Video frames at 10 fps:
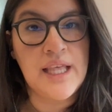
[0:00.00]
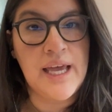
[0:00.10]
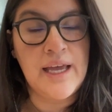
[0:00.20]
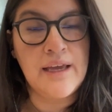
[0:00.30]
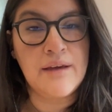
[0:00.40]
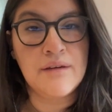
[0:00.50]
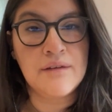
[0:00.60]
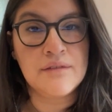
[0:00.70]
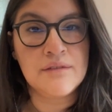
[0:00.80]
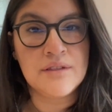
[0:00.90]
they
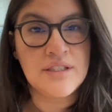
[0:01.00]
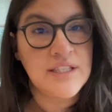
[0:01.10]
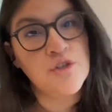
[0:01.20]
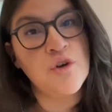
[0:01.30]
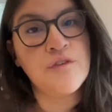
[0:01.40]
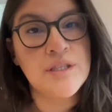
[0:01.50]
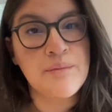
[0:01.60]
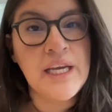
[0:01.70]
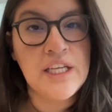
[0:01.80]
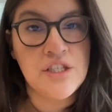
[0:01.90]
sent over some
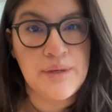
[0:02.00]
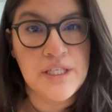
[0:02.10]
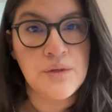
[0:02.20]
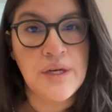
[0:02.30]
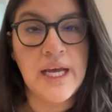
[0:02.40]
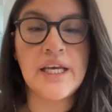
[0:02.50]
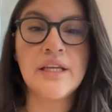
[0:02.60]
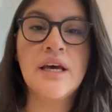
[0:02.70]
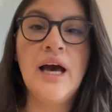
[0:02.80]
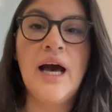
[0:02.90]
money to BC United.
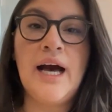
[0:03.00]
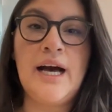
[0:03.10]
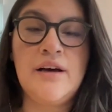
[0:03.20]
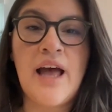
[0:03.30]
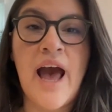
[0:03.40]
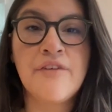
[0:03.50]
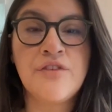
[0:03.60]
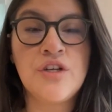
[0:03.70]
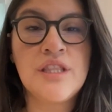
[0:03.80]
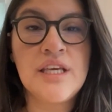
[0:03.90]

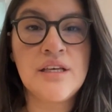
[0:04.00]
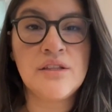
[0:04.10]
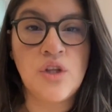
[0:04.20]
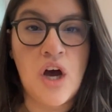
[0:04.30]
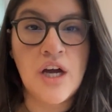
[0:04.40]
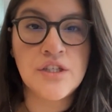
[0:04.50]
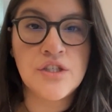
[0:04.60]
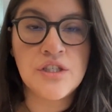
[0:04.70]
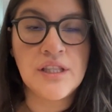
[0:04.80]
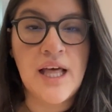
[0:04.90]
After the
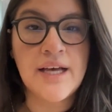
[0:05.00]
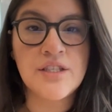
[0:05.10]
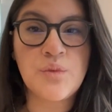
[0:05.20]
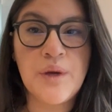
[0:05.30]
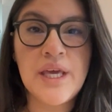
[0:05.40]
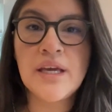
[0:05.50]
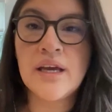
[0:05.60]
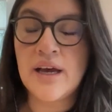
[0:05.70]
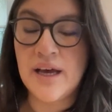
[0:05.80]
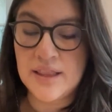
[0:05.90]
launch last
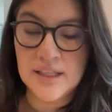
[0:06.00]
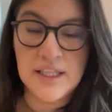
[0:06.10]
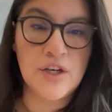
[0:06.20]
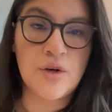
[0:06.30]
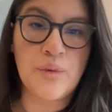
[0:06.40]
week, the leader